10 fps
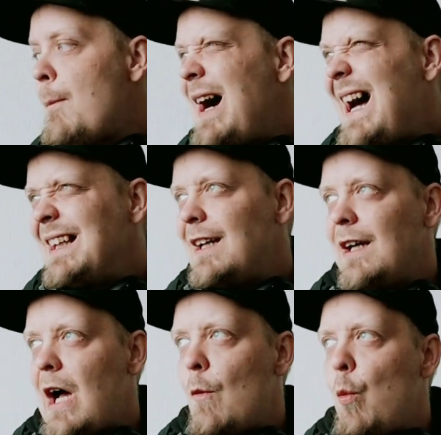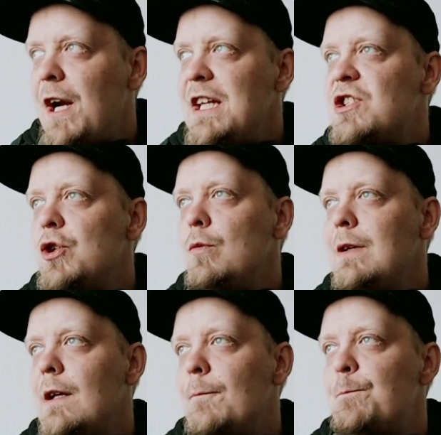but I wanted
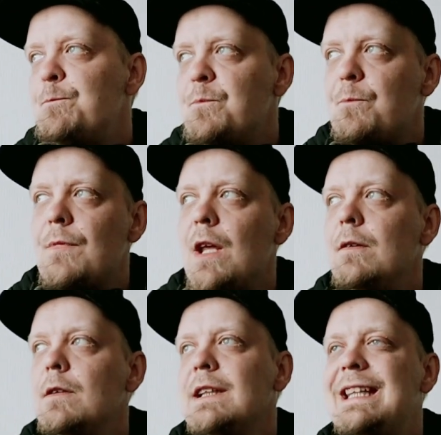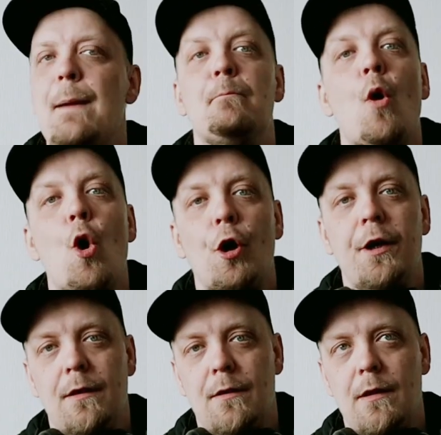to get
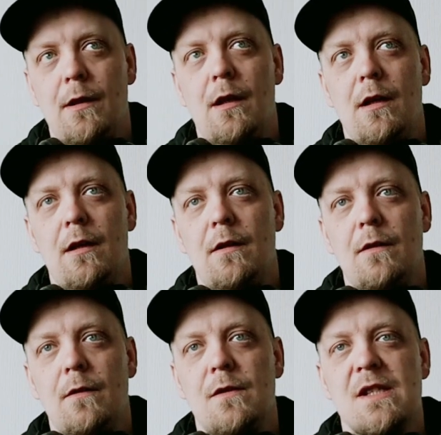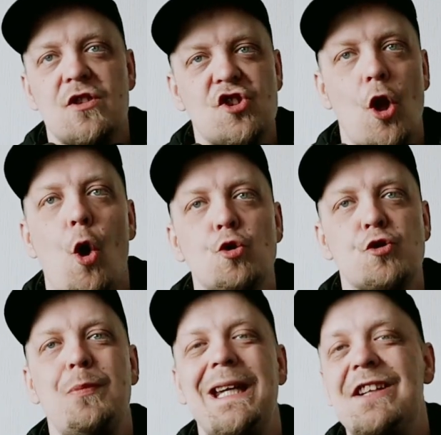more slow
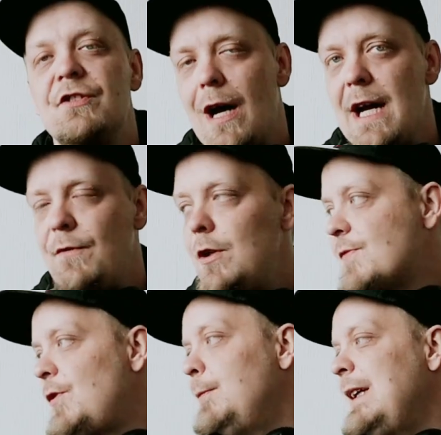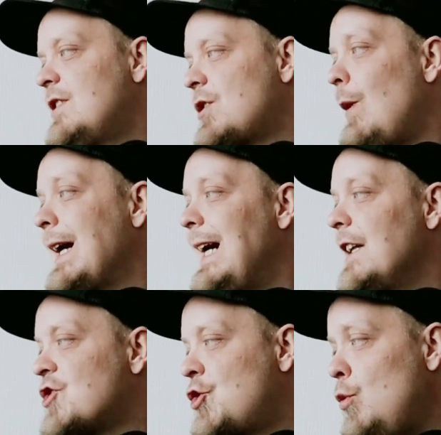speed drivers for me, so I
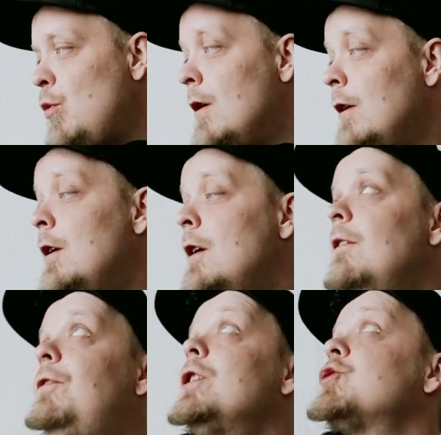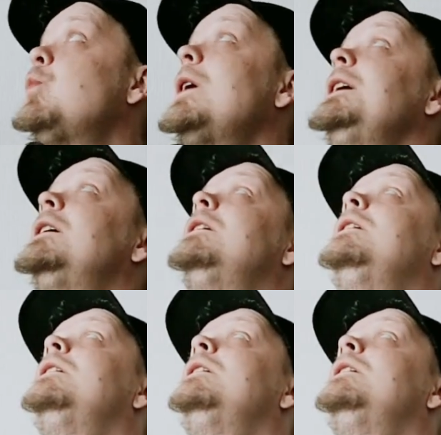got 2. First one